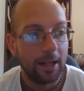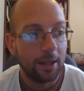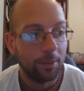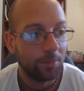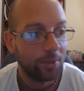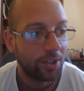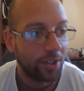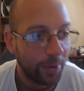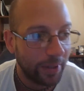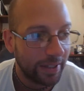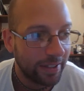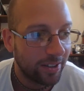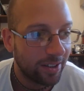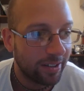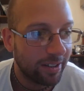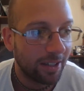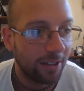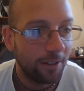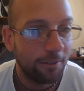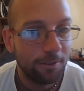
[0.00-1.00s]
So he
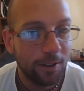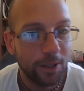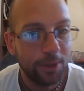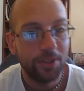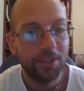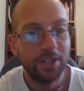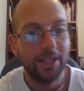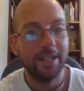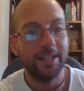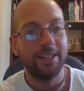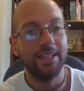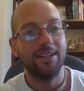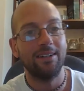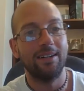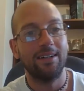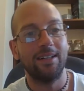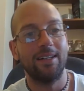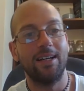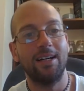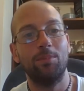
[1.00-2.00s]
just kind of floats the idea
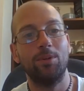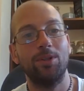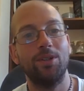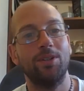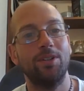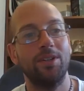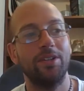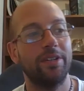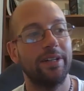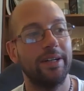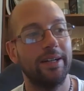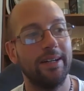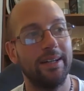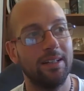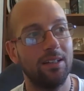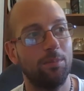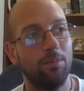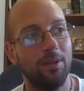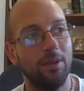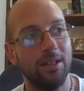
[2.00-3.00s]
out there, but doesn't say
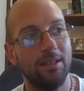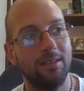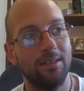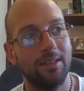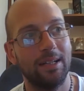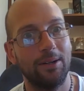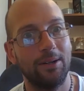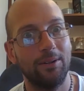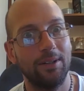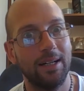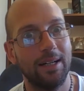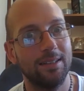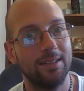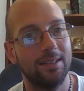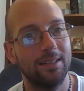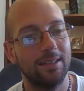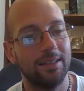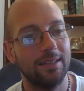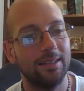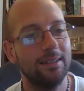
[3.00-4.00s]
this is how it
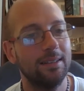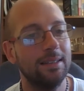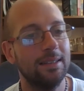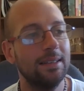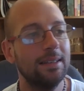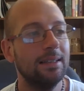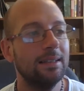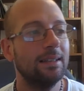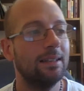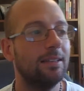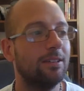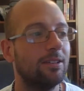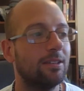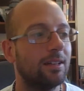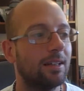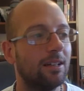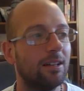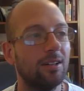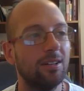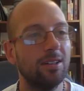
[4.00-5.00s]
actually is. He just
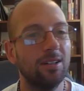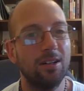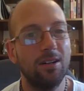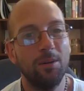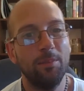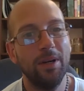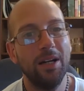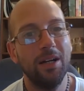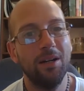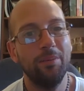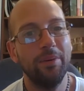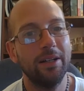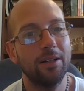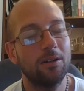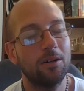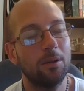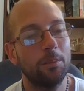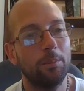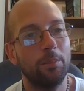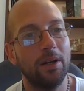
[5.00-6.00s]
kind of goes, oh, maybe it
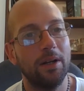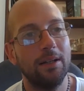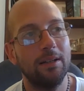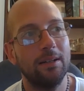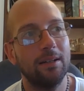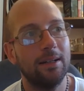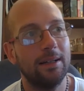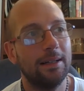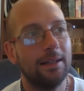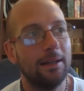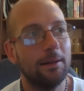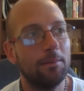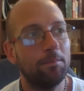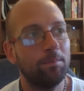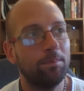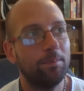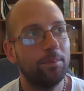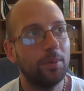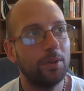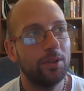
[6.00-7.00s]
could be,
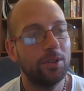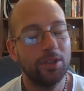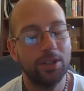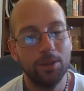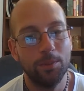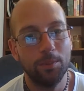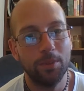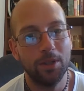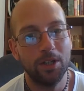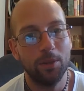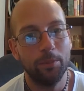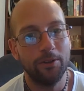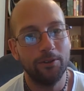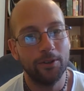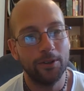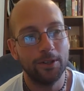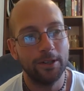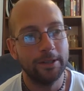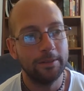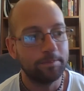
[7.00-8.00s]
so don't burn me
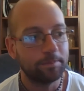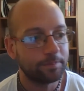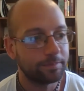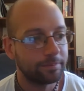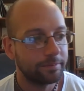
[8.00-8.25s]
for it.